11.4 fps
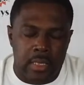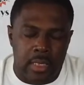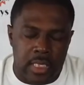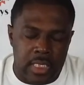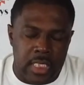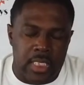to
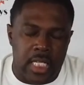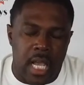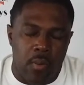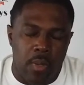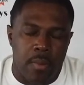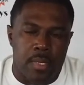the DJI
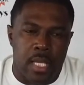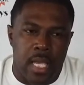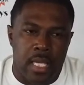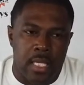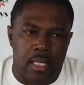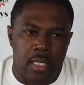
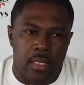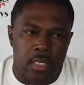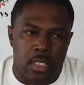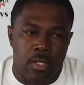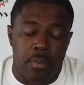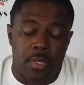website in the
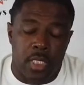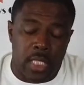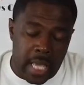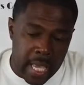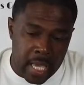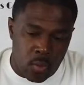description,
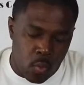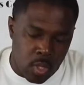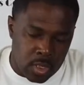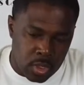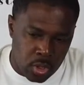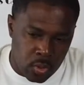and
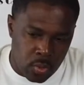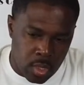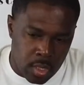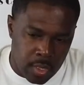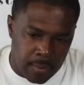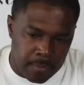one
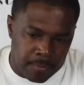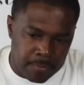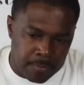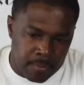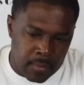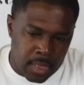to
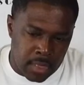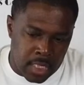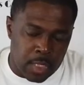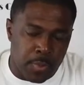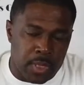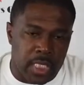
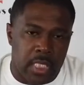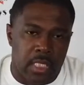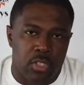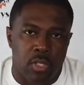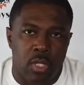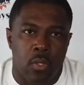this
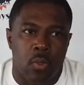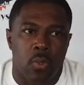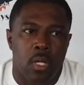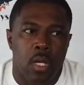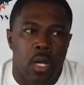particular drone.